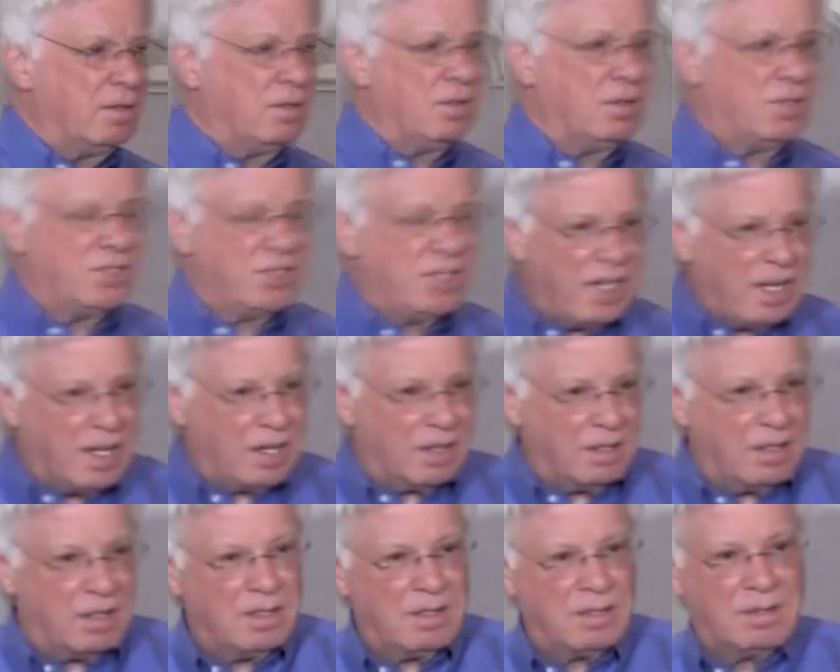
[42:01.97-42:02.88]

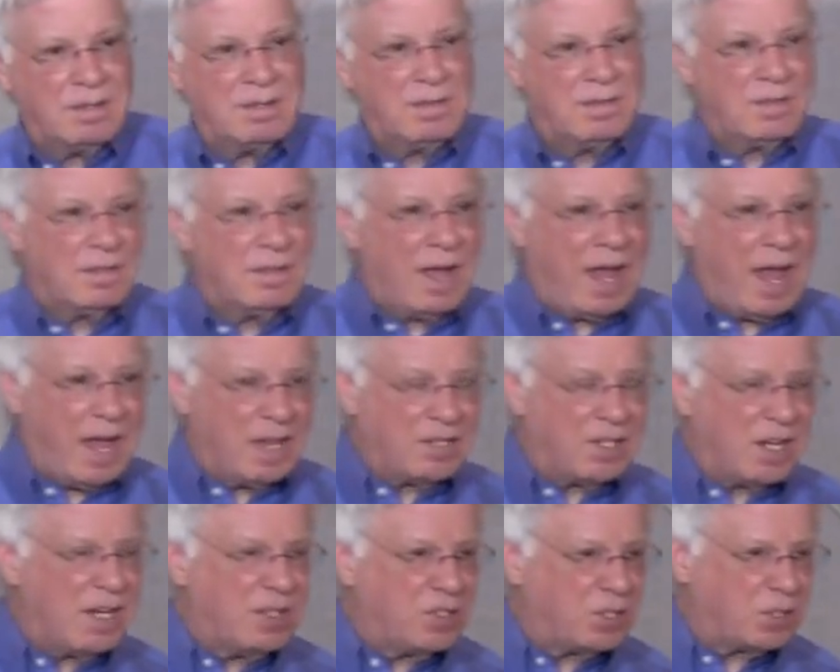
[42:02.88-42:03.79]
sin
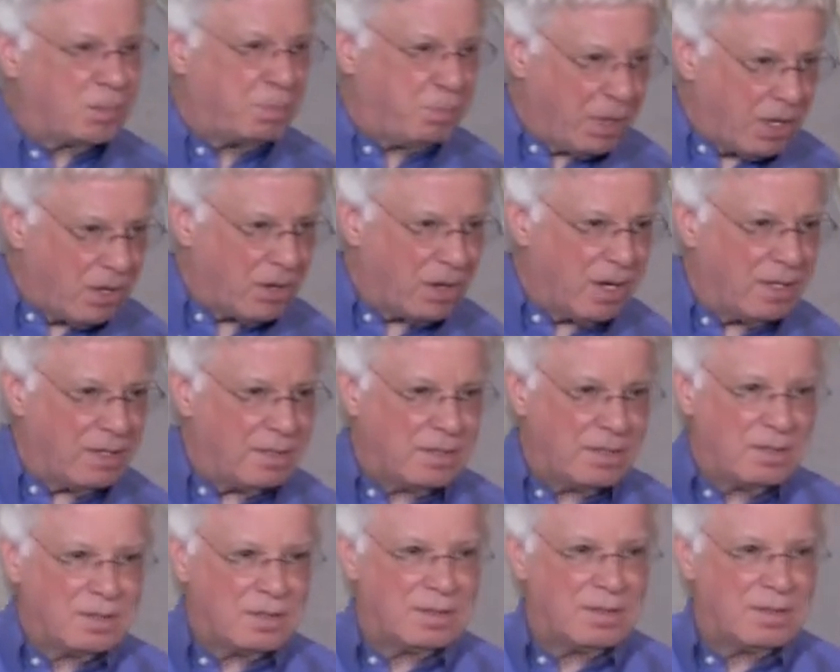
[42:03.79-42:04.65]
as a spirit.